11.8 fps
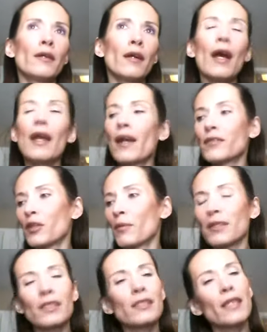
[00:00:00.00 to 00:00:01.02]
I have so
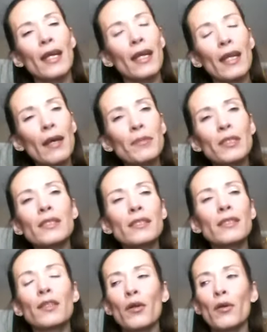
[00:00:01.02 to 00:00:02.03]
much to say, and I'm
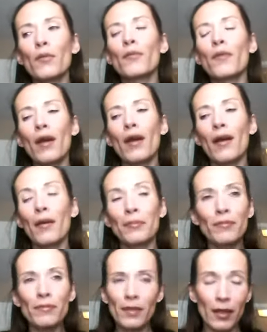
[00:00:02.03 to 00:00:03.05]
just, you know,
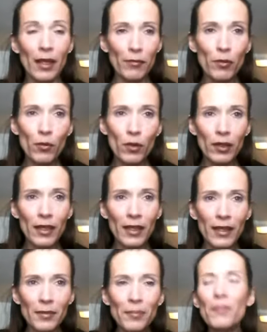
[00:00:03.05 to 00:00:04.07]
I'm late for work
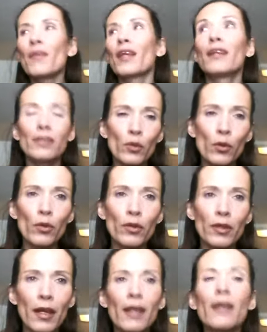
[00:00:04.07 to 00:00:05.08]
again, and it's order
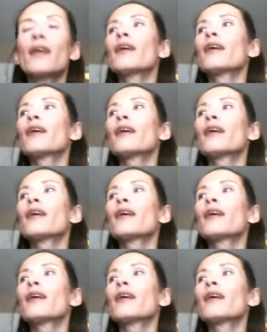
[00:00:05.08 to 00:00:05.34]
day.